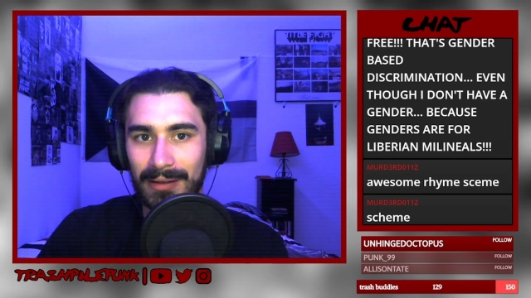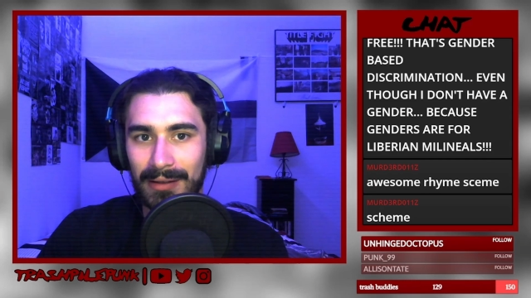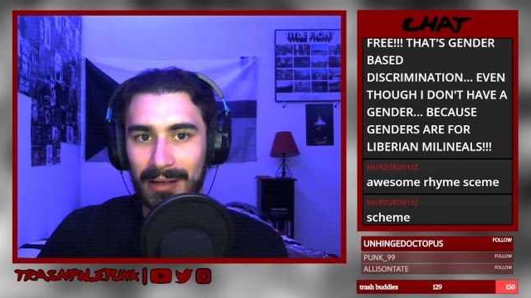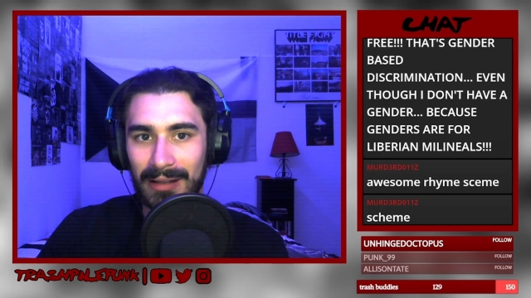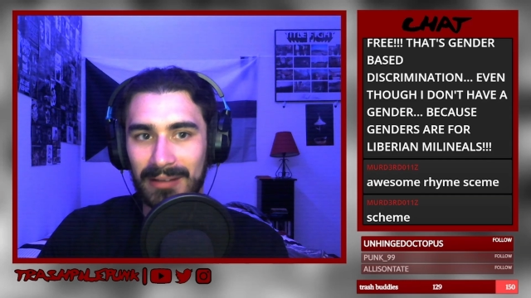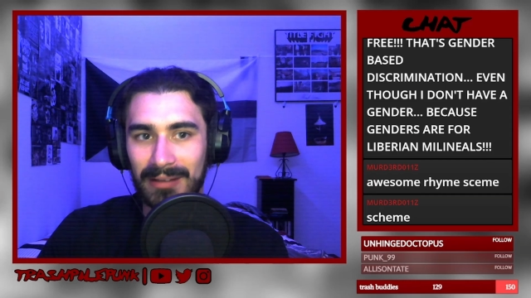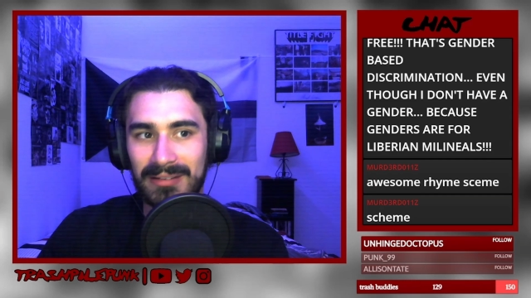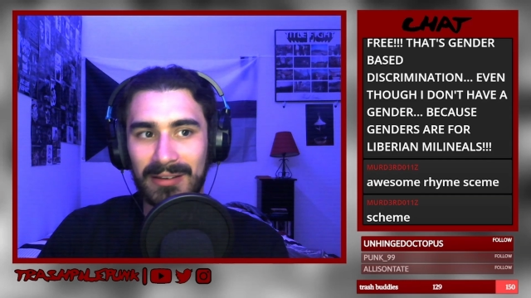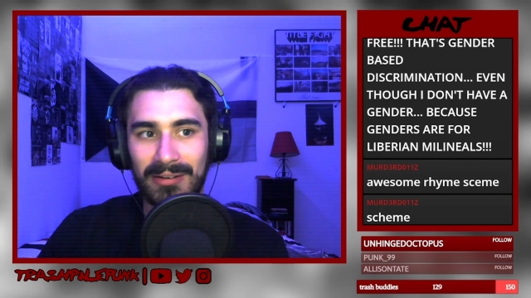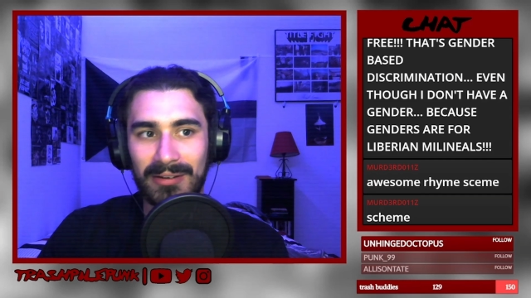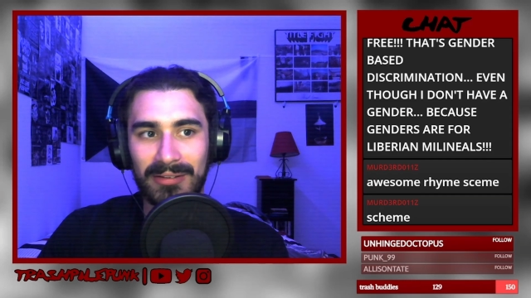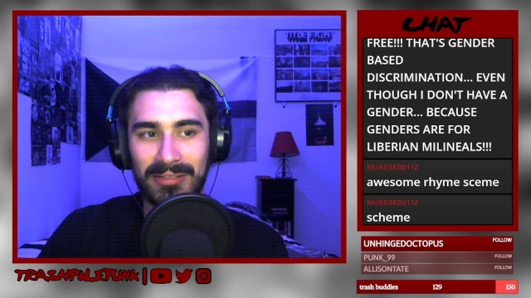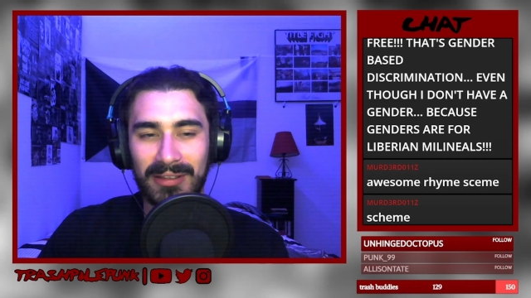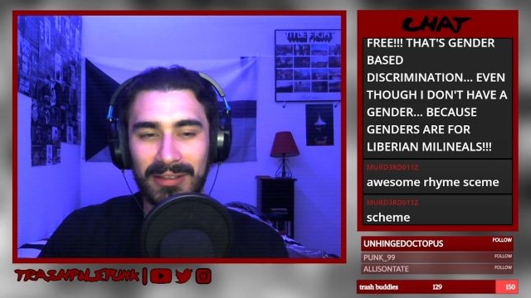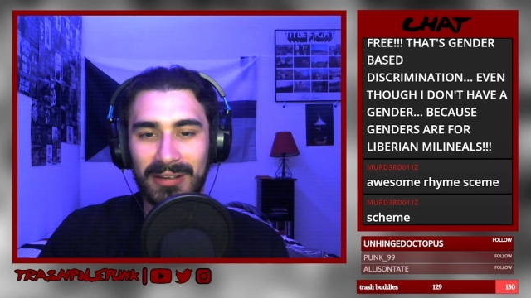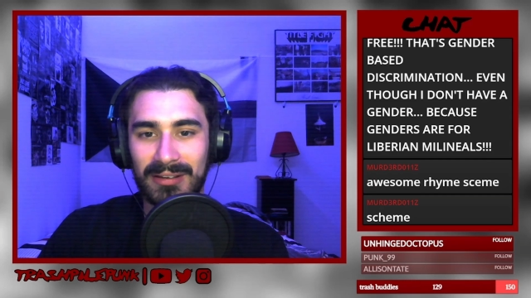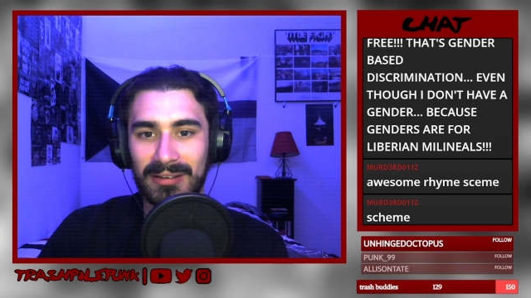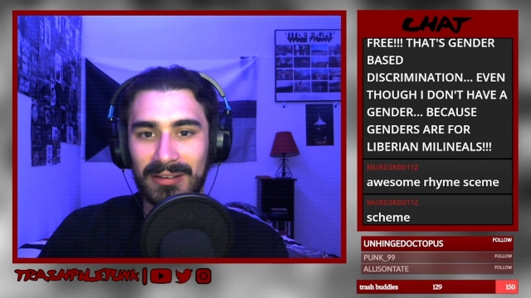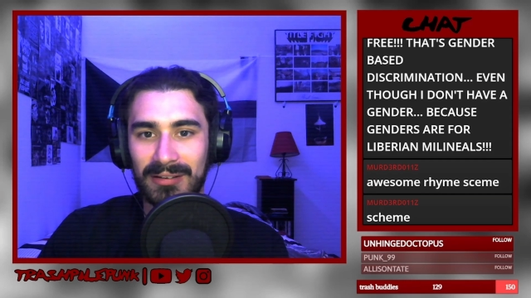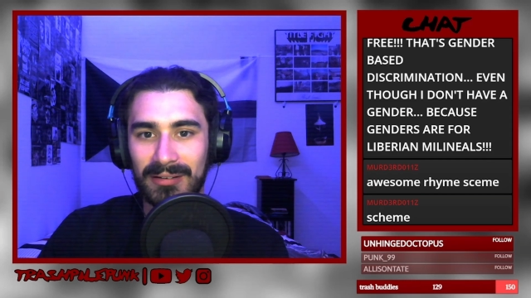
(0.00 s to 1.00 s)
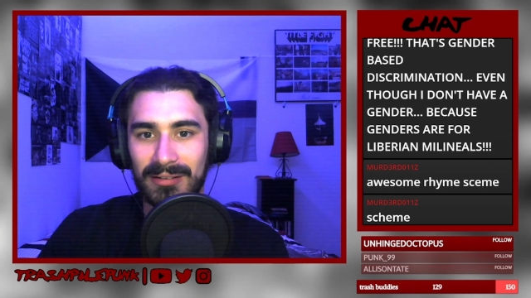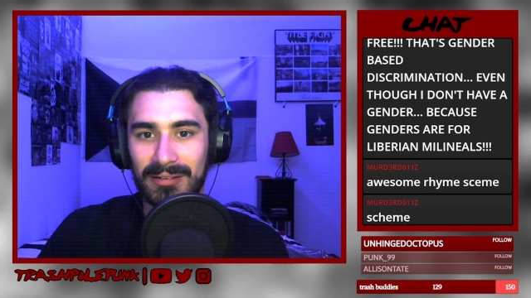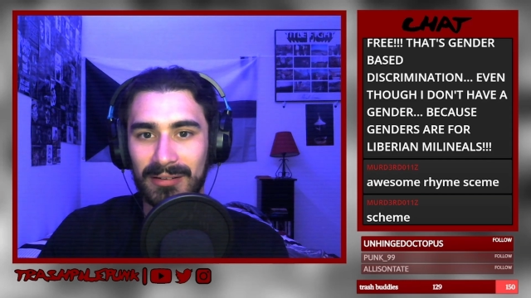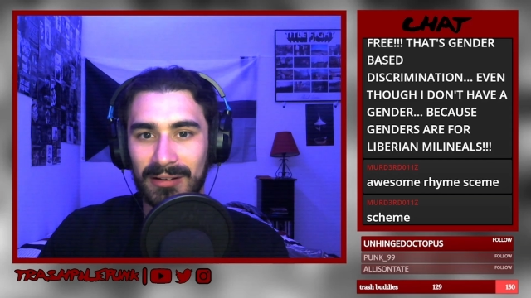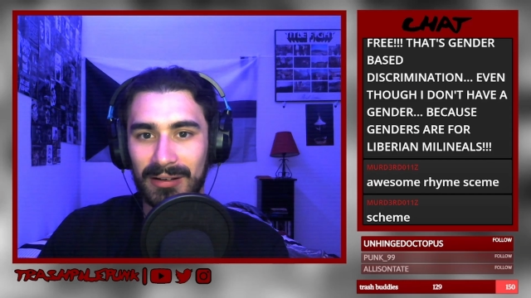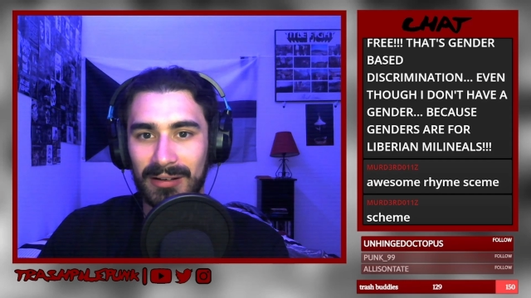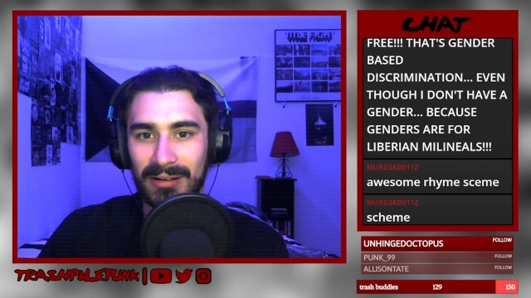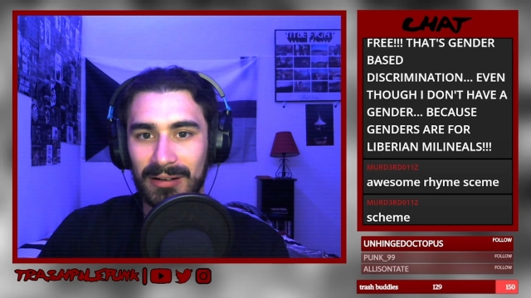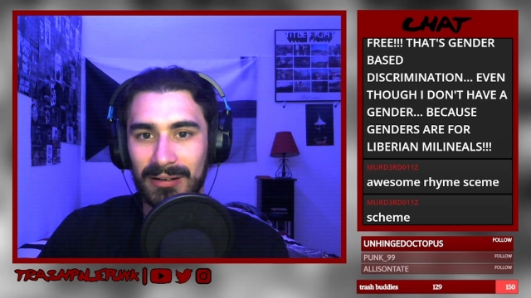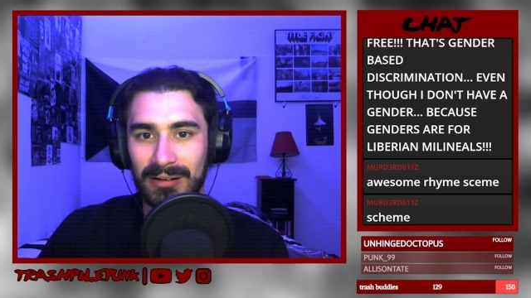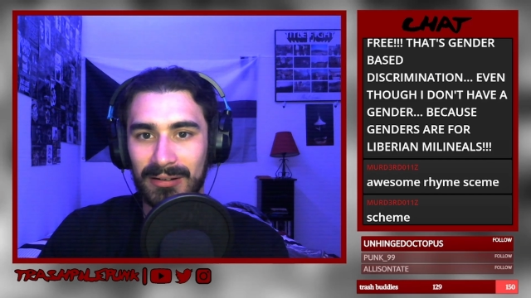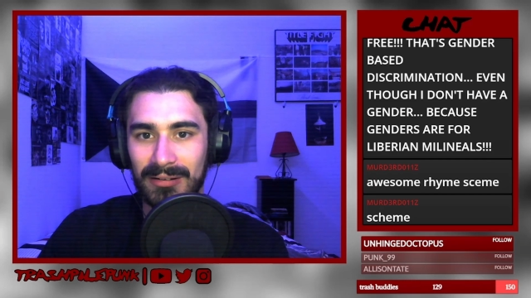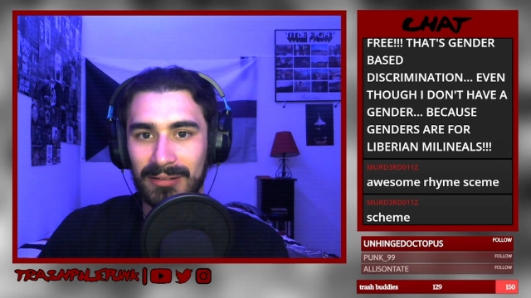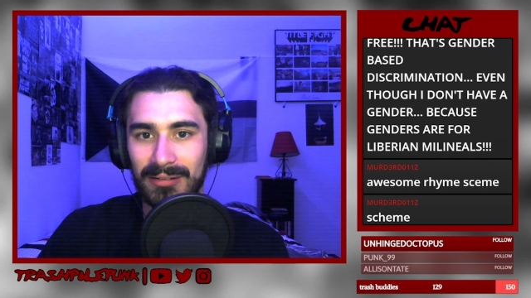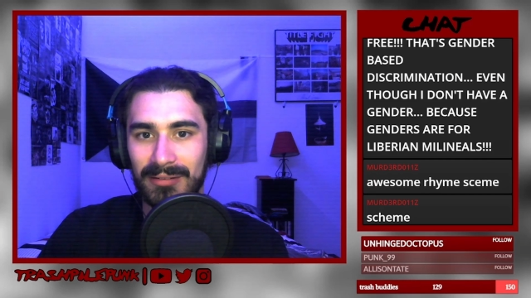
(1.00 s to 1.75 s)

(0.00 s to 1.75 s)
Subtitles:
At least I don't think. Mr.